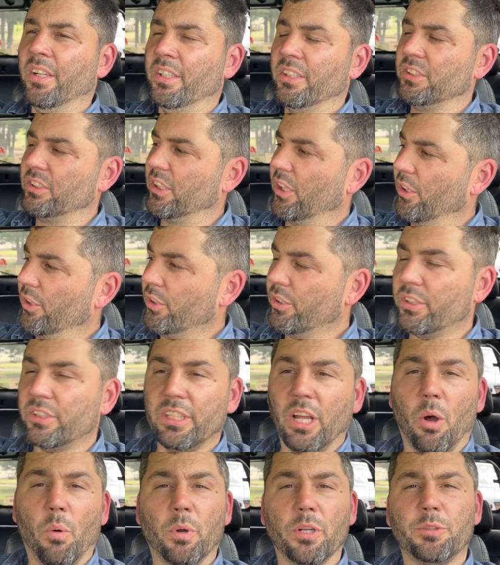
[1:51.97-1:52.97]
So
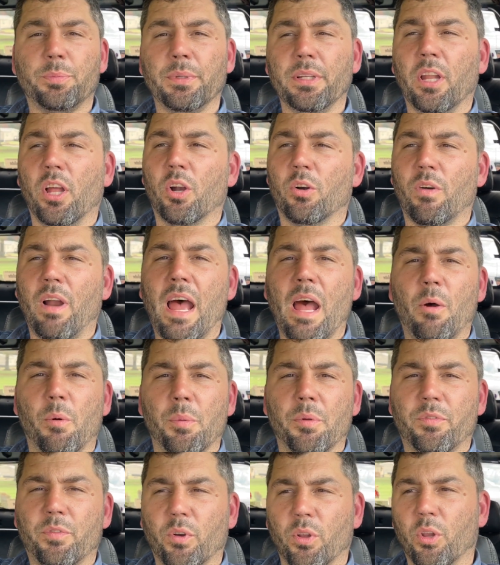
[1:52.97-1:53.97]
y'all wish me luck, ride
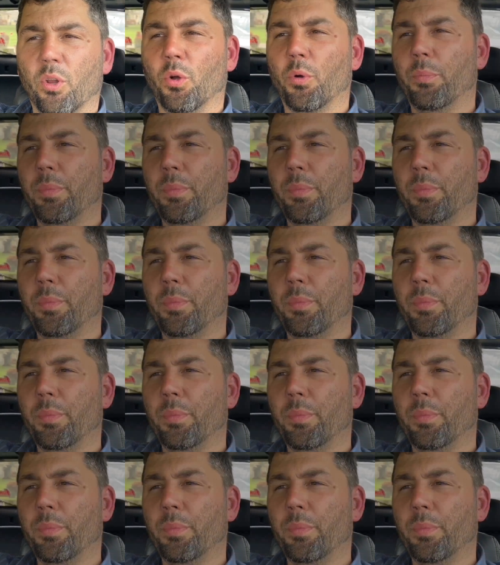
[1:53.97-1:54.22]
with me for a little